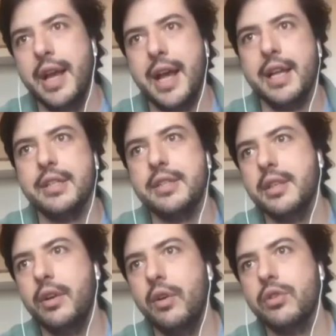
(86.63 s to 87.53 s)
as
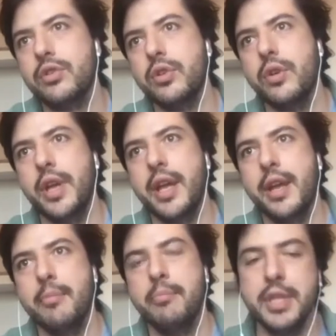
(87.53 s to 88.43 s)
also
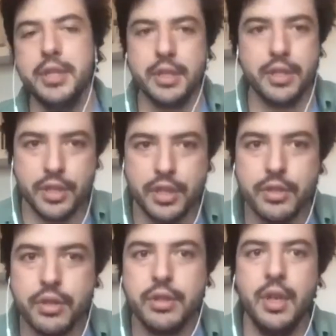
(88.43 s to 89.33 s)
a business decision?